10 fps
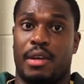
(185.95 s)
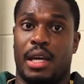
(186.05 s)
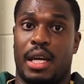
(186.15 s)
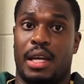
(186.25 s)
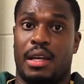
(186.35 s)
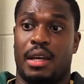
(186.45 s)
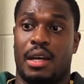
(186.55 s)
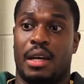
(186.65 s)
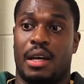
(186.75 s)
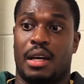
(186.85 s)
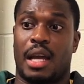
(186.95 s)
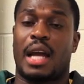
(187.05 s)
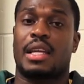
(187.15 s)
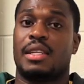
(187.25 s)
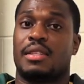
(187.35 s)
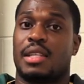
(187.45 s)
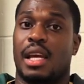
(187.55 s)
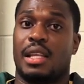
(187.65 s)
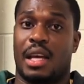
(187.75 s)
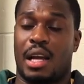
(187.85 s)
And a lot of kids
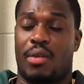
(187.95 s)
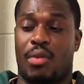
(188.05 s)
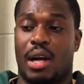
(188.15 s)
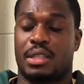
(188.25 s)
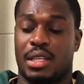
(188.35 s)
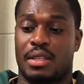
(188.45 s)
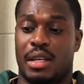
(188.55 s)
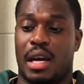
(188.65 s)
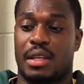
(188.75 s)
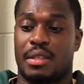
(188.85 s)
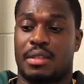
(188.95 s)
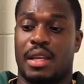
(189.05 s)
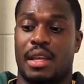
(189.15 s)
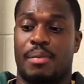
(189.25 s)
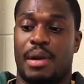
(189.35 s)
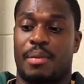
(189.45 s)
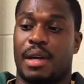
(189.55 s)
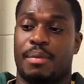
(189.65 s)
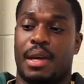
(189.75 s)
say that, I watch kids now, they say that, but I'm like,